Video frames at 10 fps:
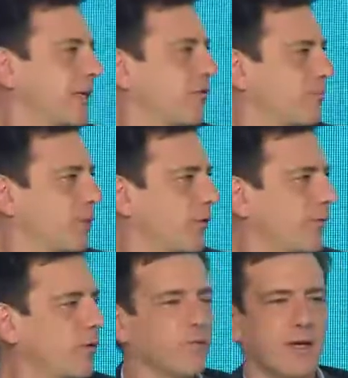of
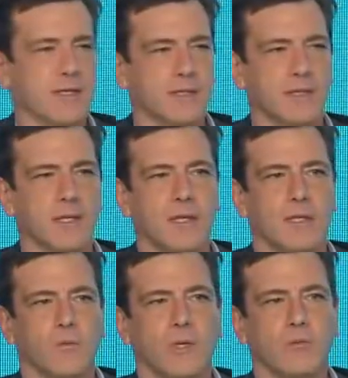both of us.
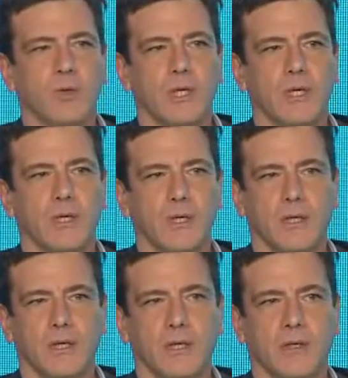When we
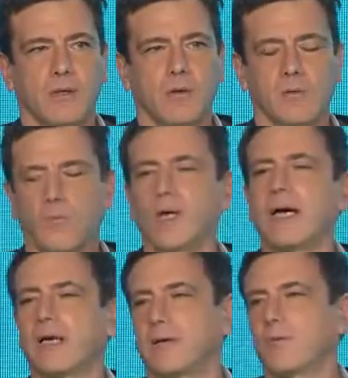we
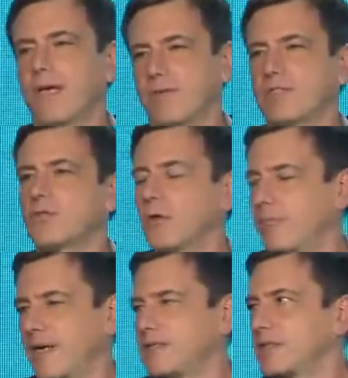have a strong
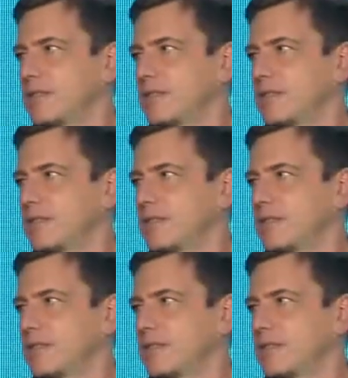presence in